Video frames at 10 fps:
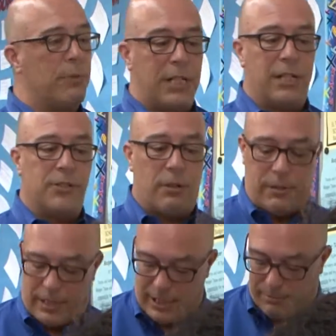we need is
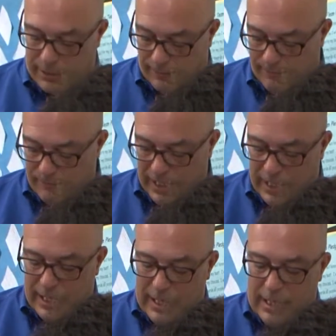already up here.
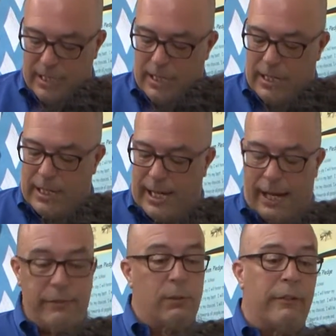
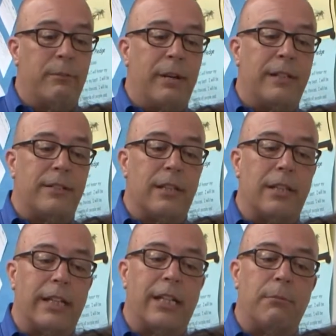Have you ever been to the
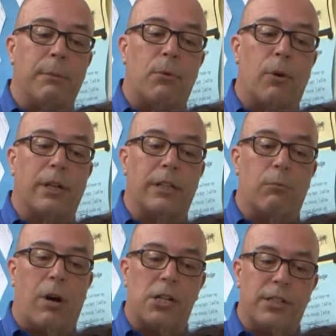Lincoln Memorial in
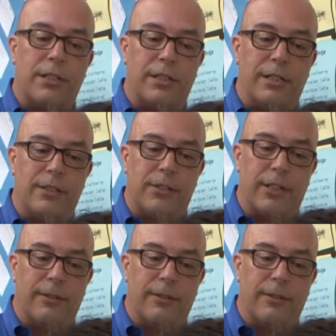Washington, D.C.?